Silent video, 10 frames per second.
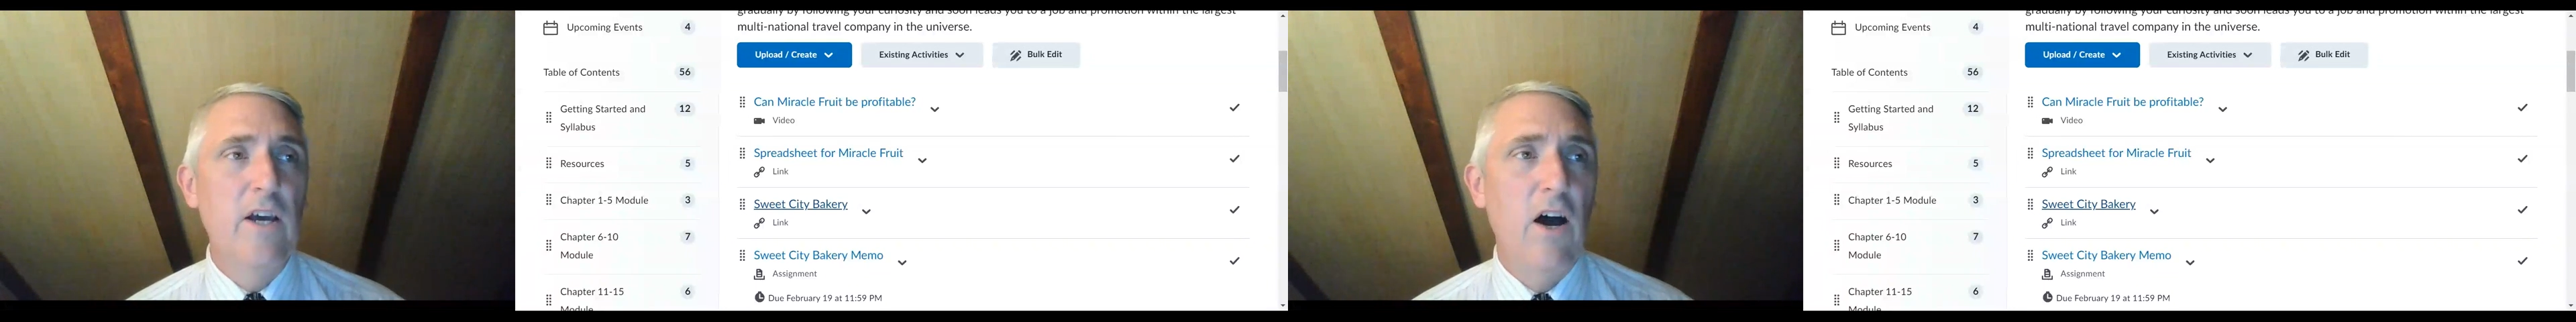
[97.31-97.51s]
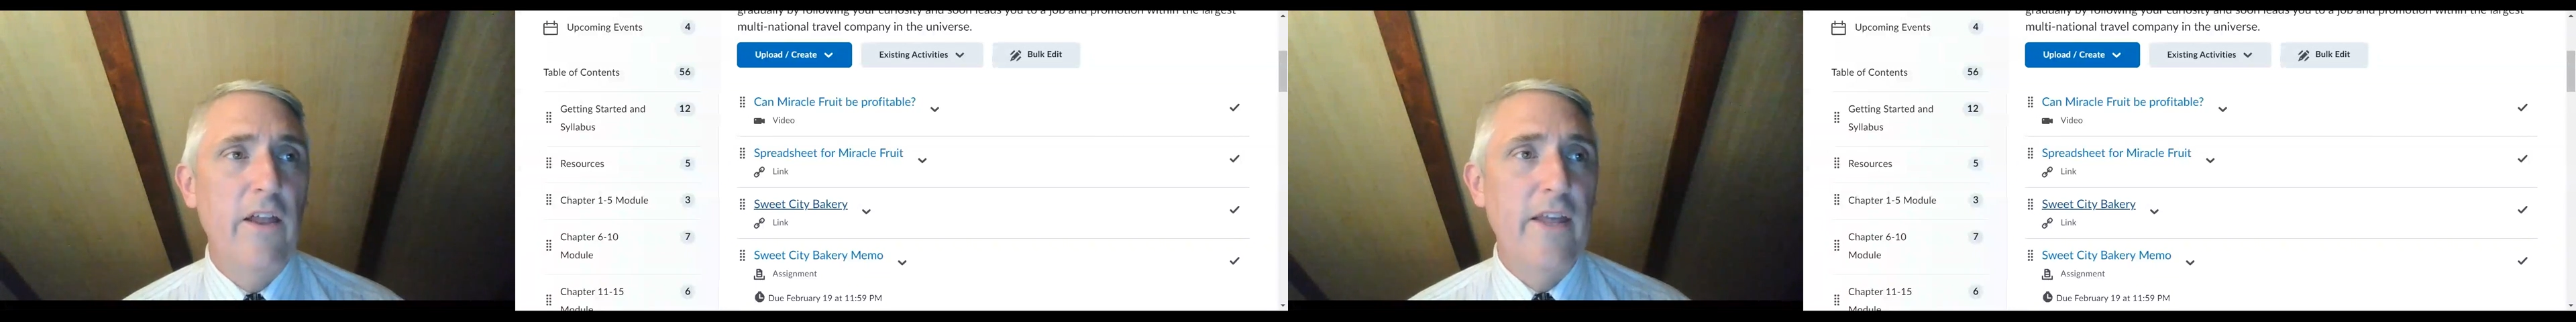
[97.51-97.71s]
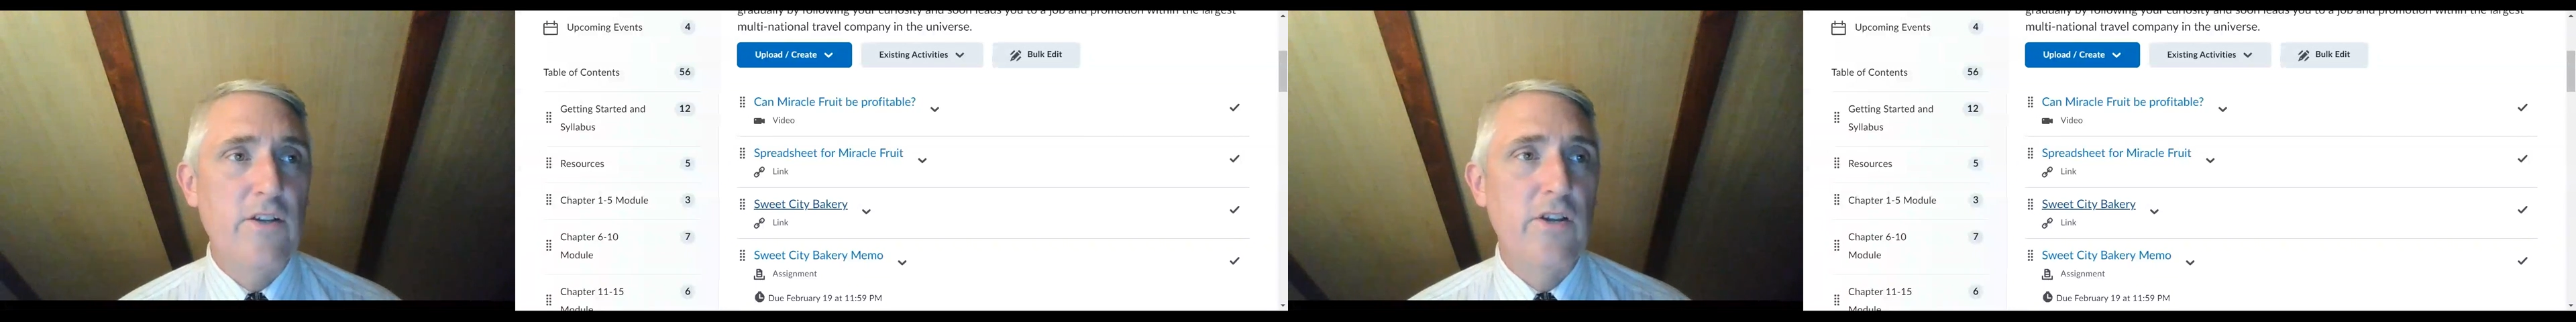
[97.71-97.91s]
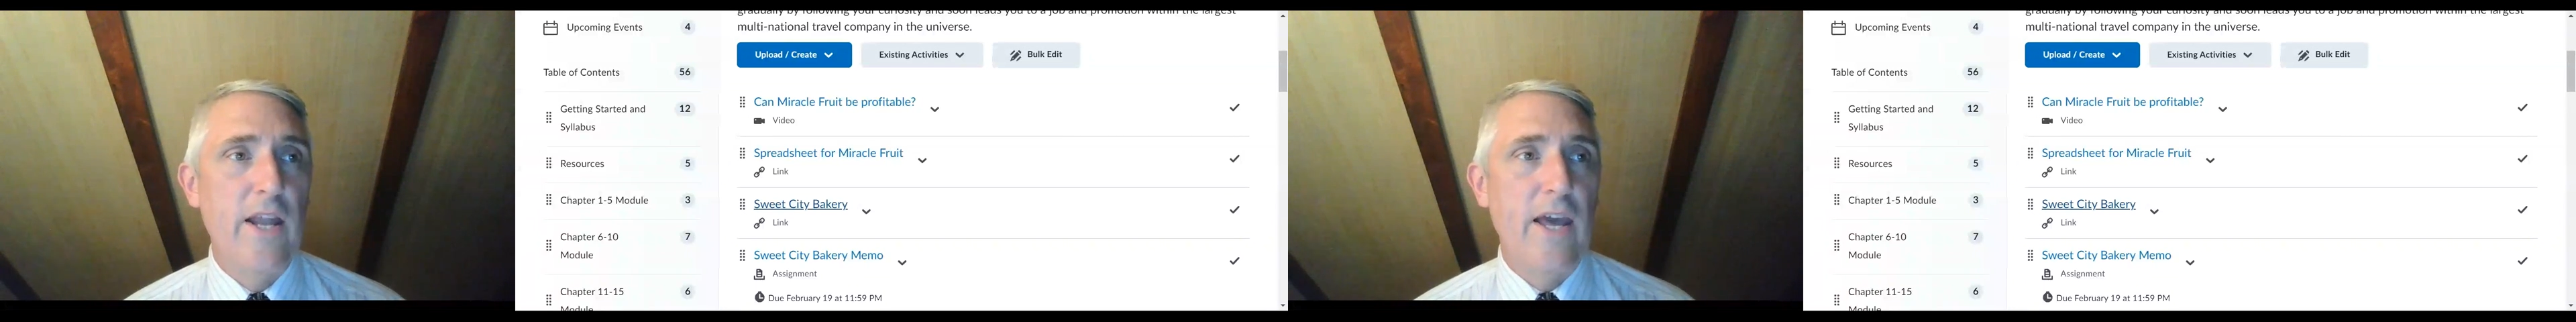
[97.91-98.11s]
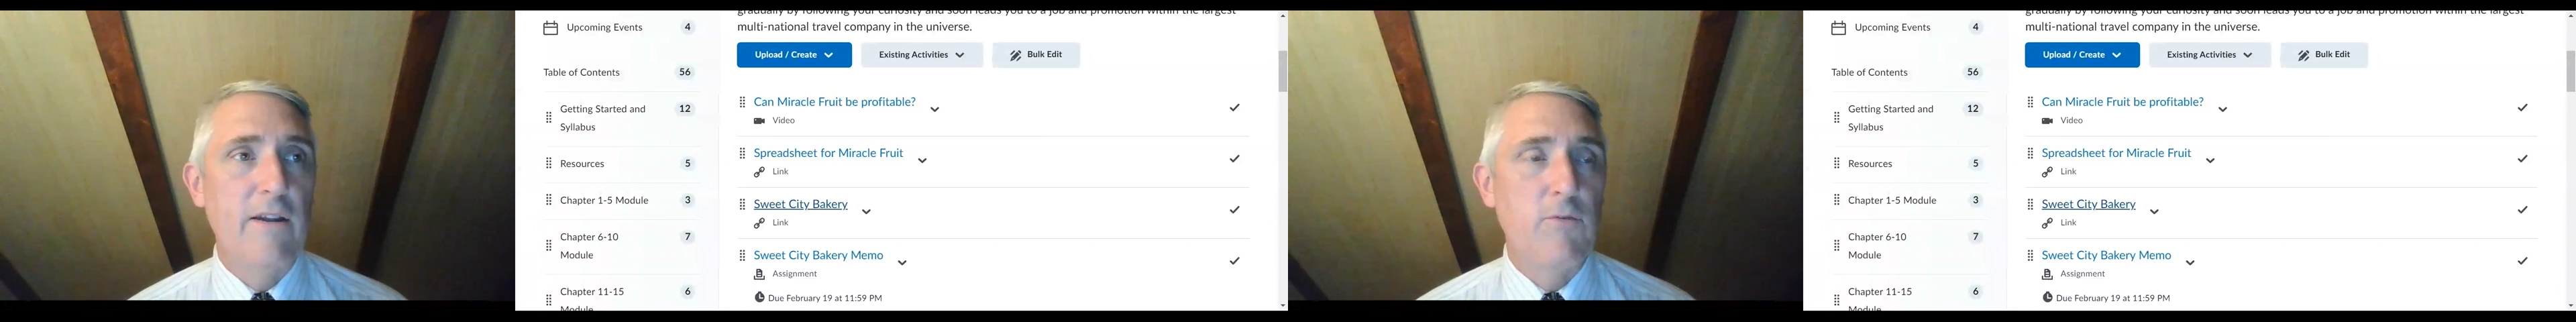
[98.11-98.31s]
all that should
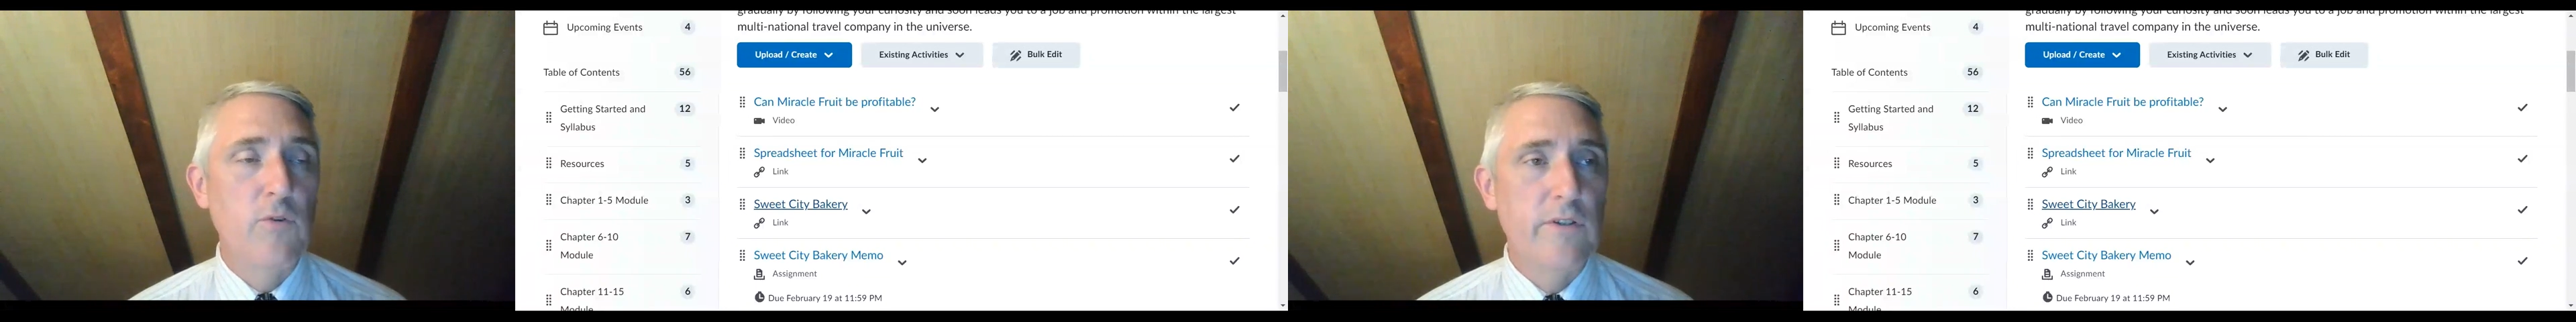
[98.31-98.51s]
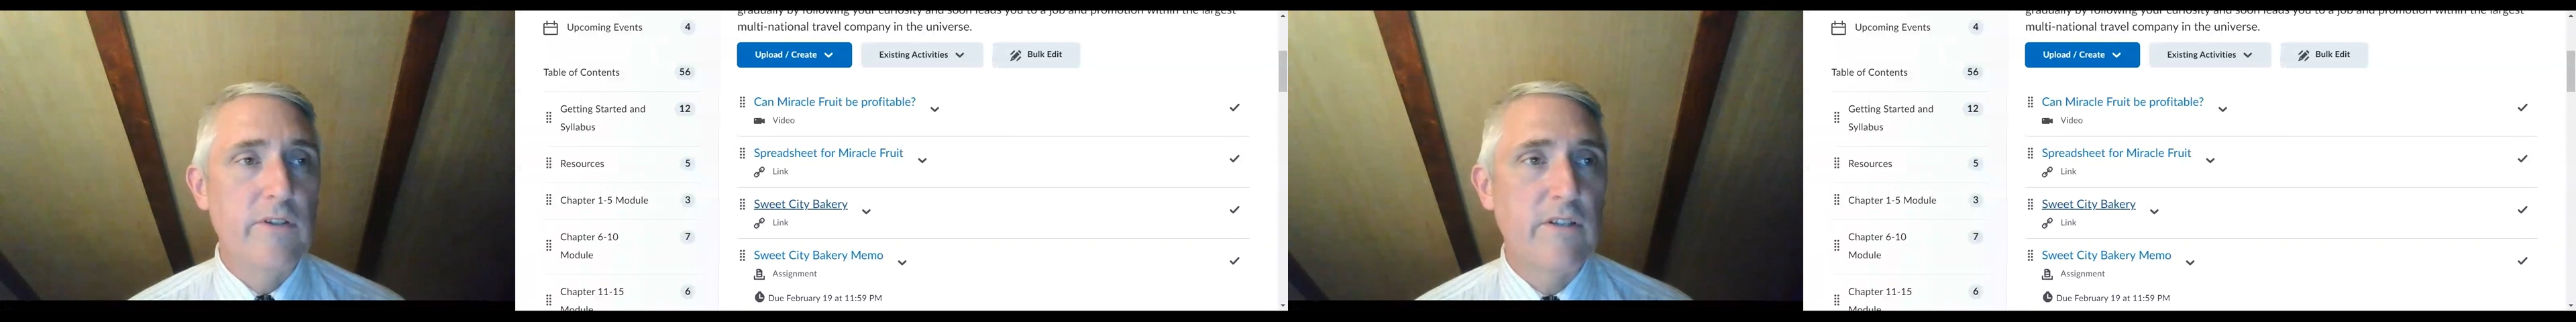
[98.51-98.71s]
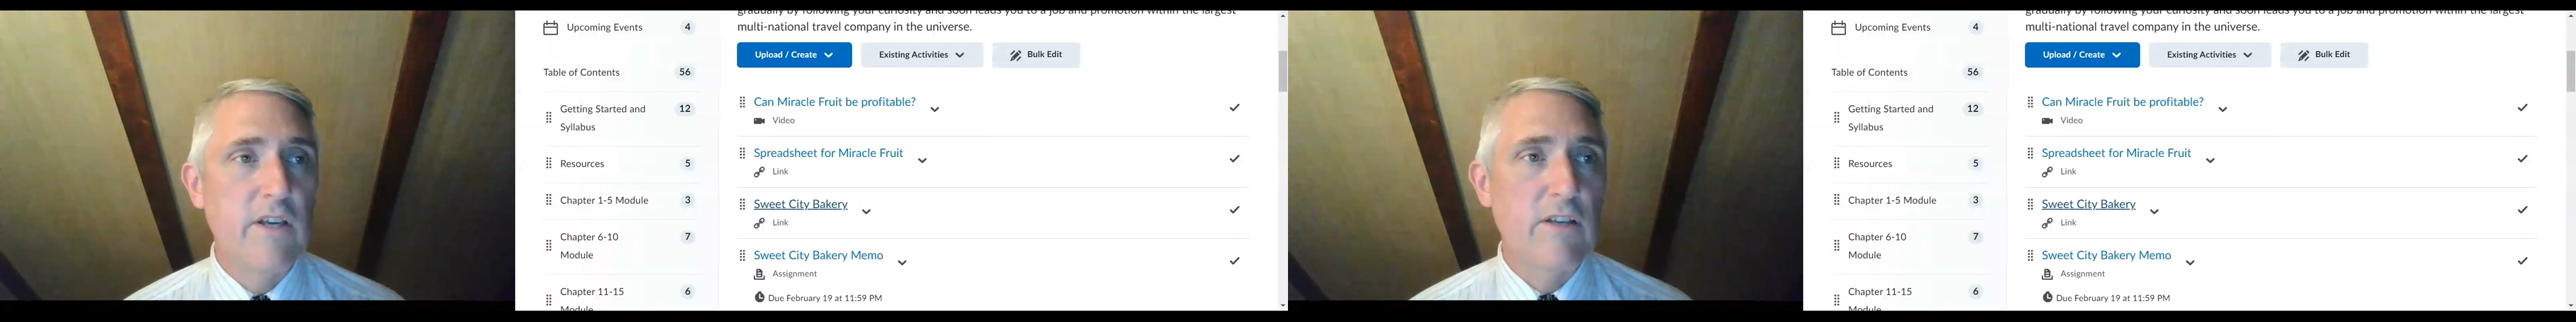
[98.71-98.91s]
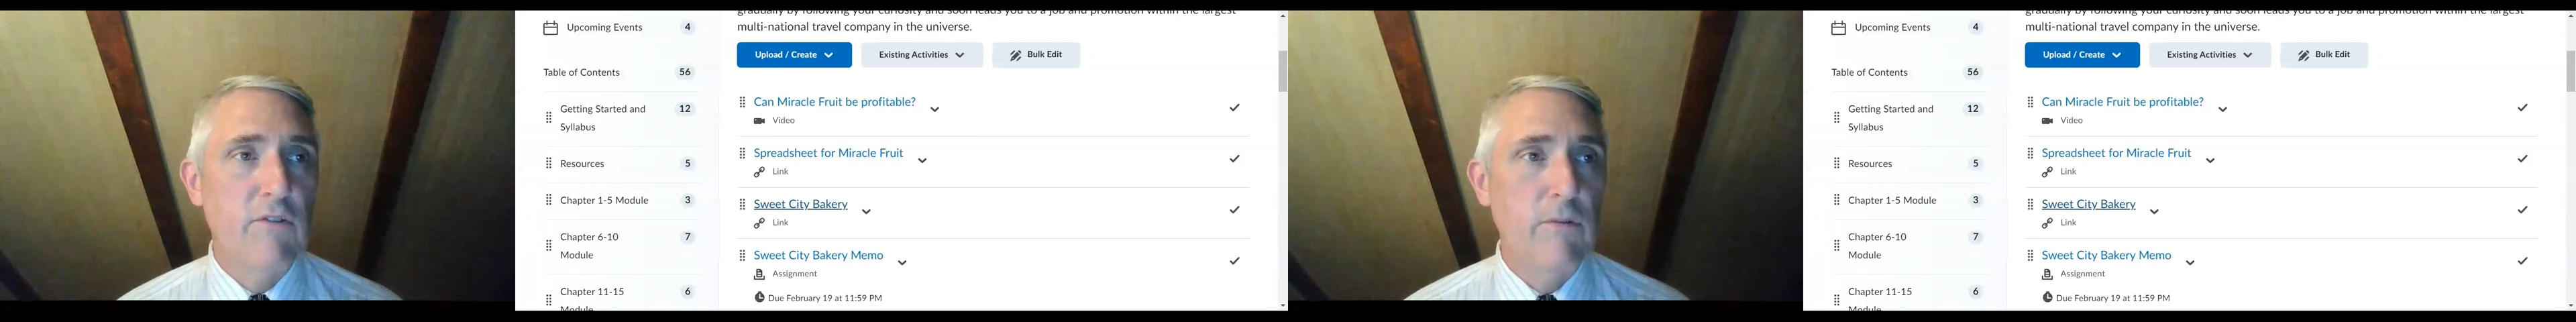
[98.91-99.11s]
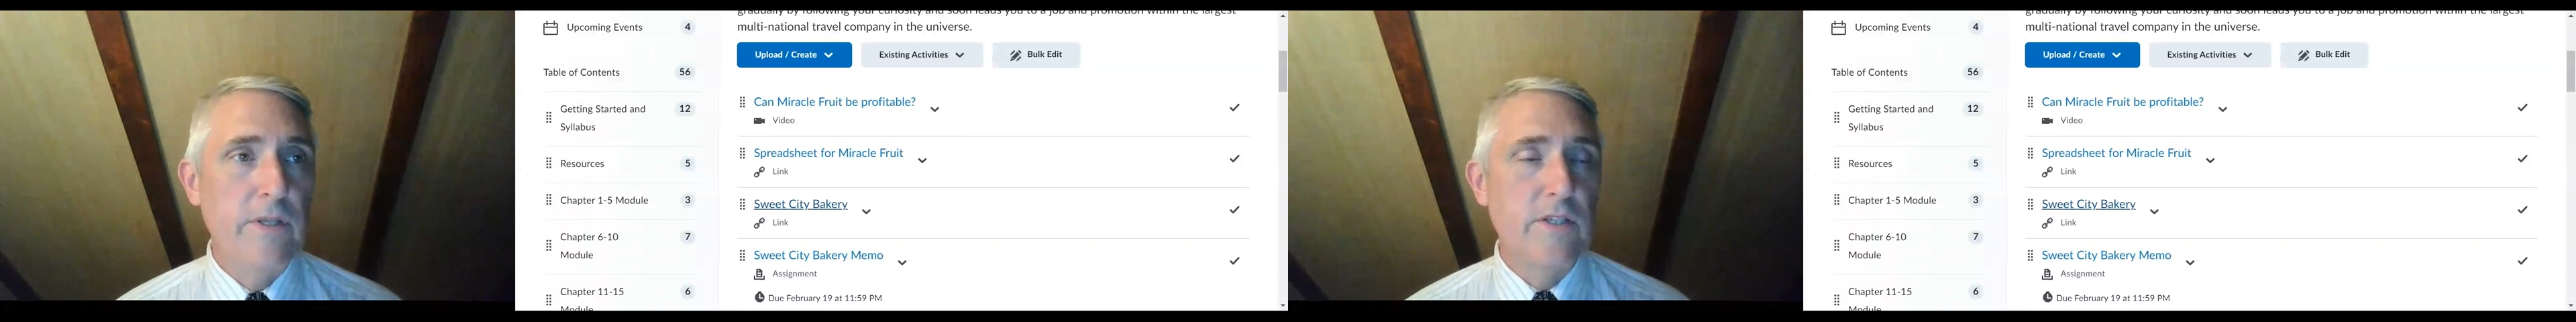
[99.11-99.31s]
add up to a
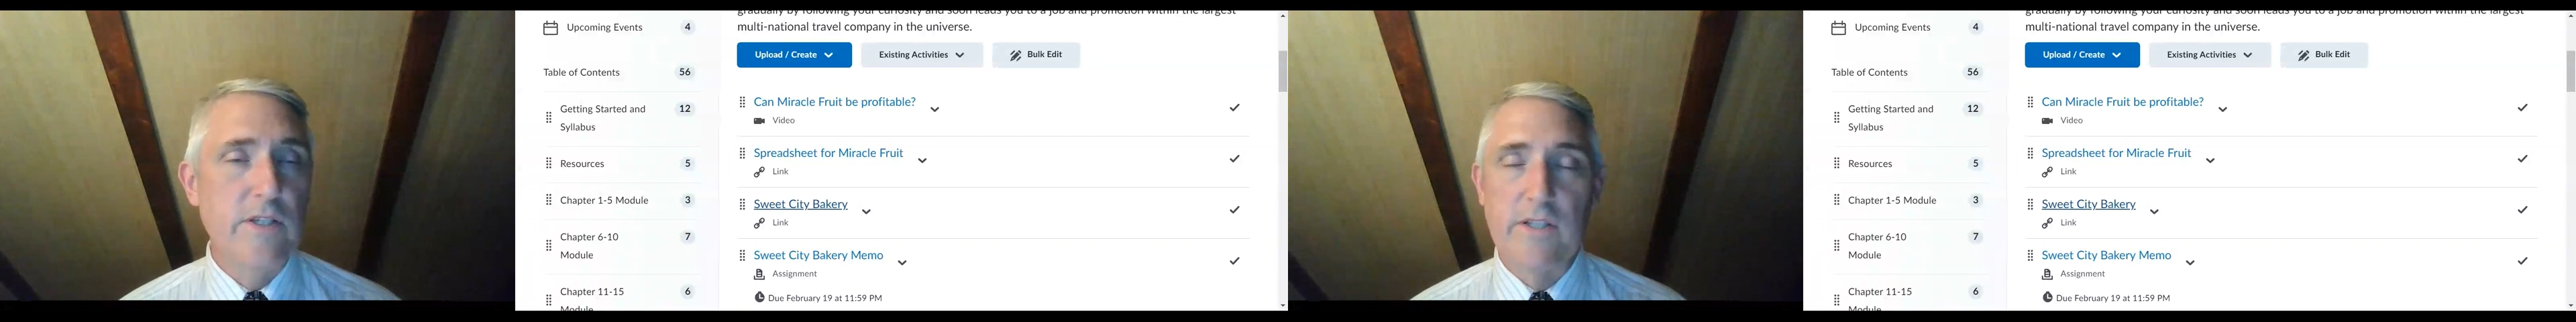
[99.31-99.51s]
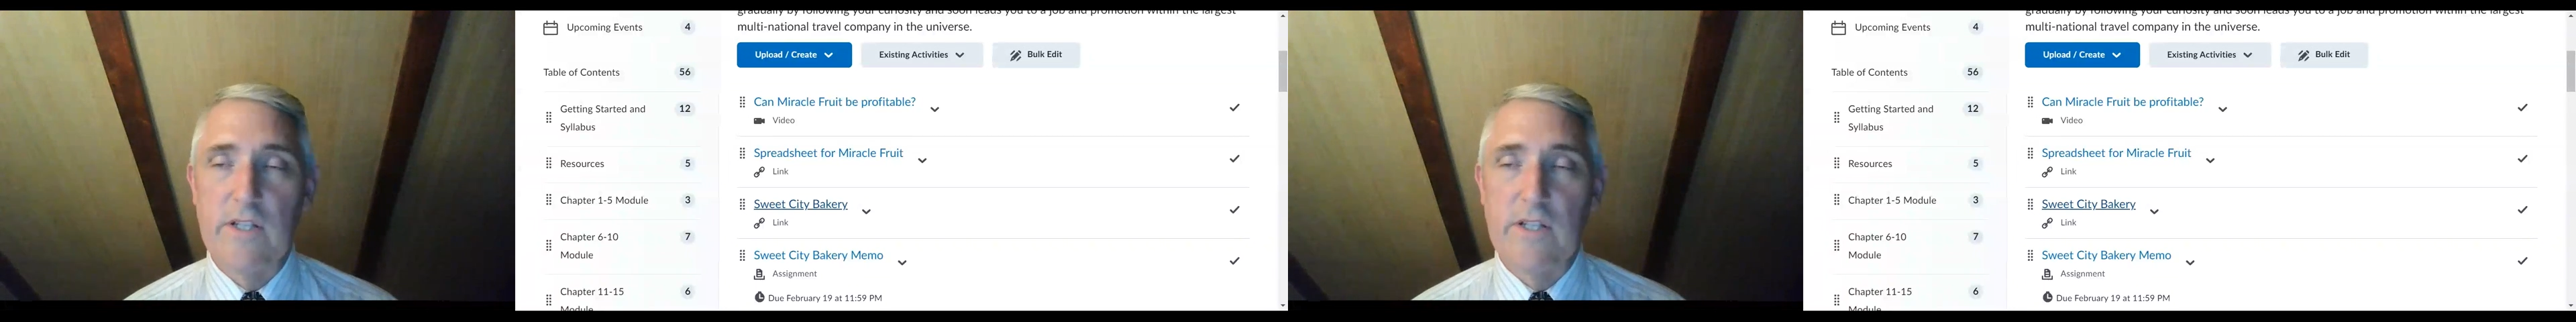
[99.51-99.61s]
successful business.